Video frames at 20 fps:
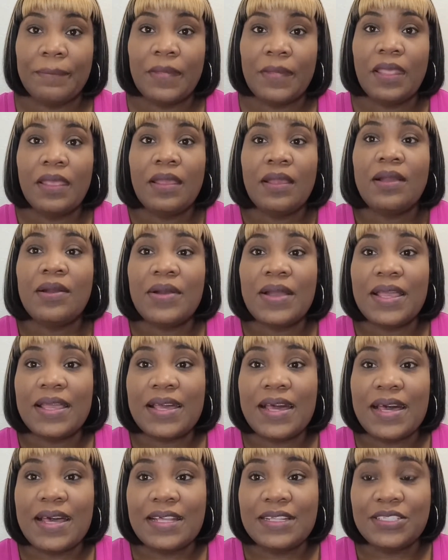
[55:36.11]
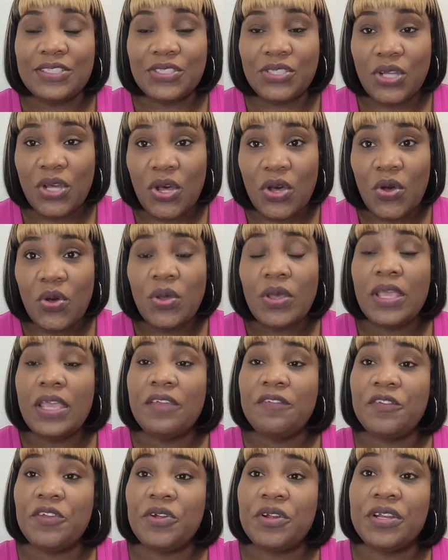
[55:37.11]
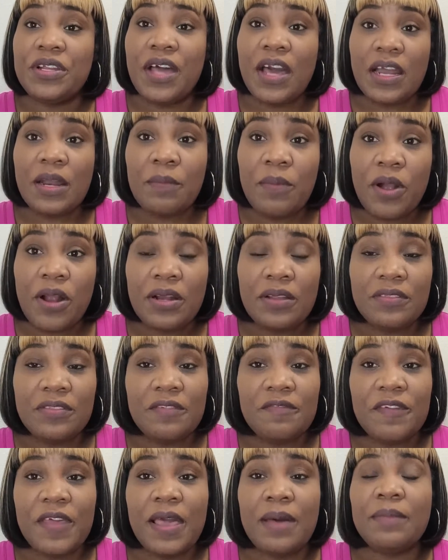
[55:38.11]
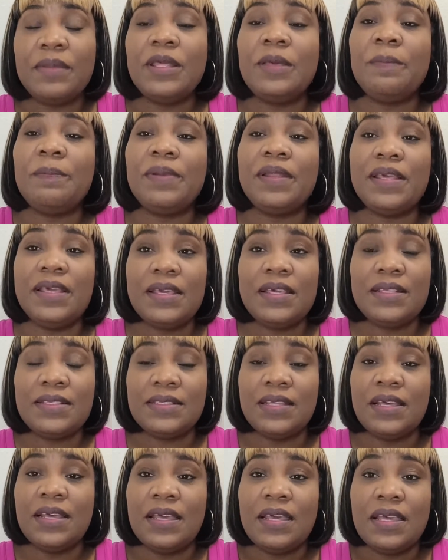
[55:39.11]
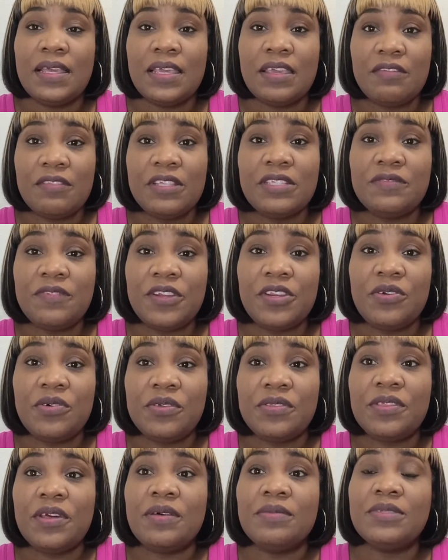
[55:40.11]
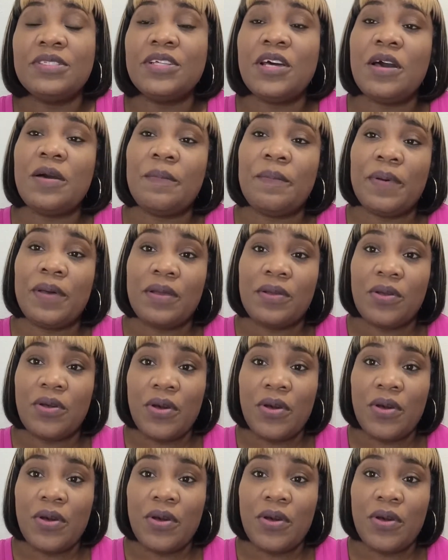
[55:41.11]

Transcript: All right, guys. So if you're not a part of the family, please give this video a thumbs up.